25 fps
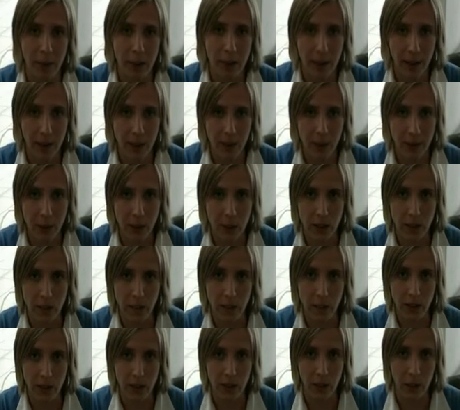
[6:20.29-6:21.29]
And this was
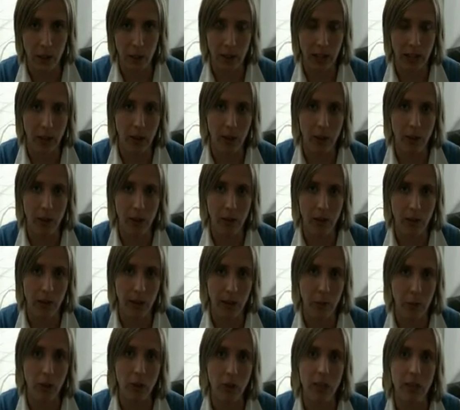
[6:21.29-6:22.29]
something that we really
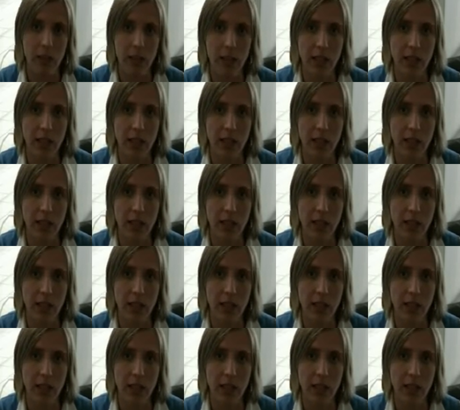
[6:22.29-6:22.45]
wanted